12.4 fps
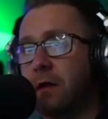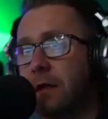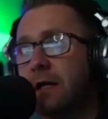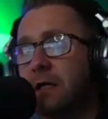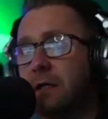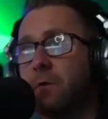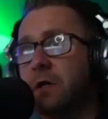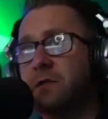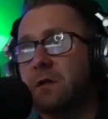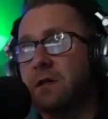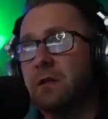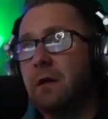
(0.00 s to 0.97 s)
the lucky ones,
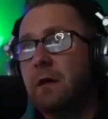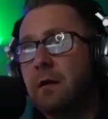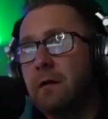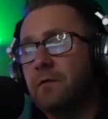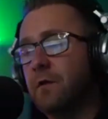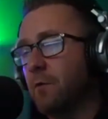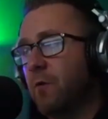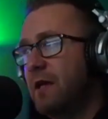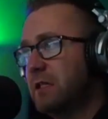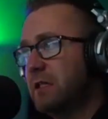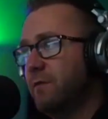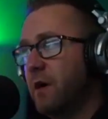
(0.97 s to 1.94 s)
because the
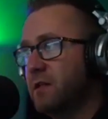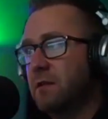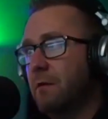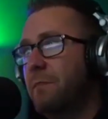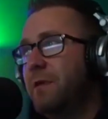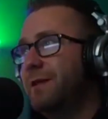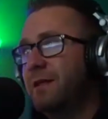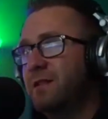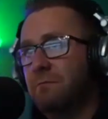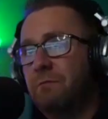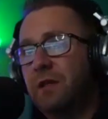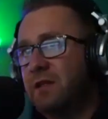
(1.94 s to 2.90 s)
rest of us, the
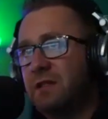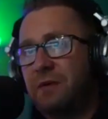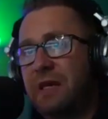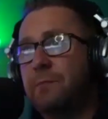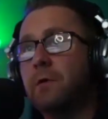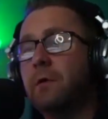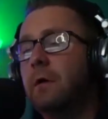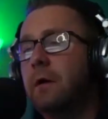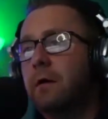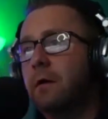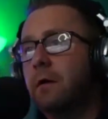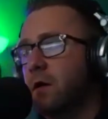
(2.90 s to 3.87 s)
millions and millions of people,
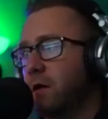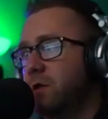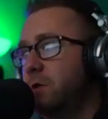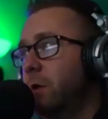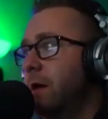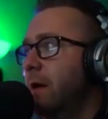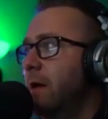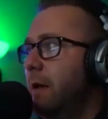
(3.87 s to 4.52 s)
couldn't do it.